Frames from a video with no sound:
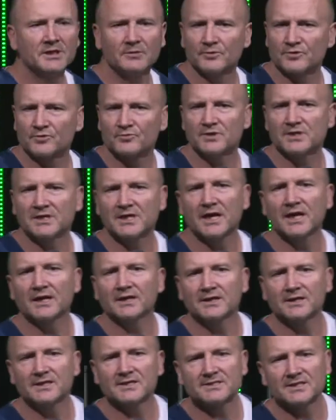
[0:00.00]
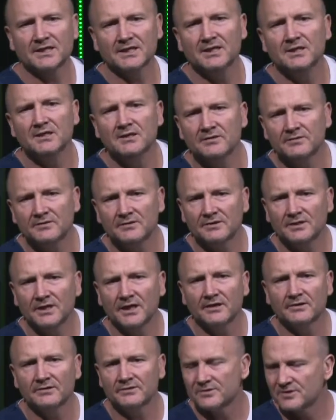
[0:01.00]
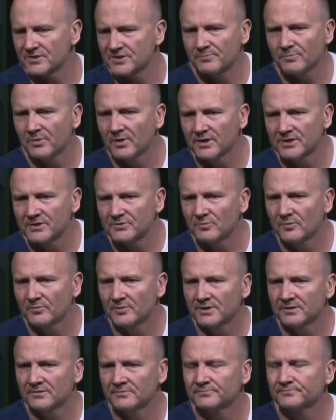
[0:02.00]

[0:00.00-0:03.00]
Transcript: that was regarded as a heathen and a despised woman?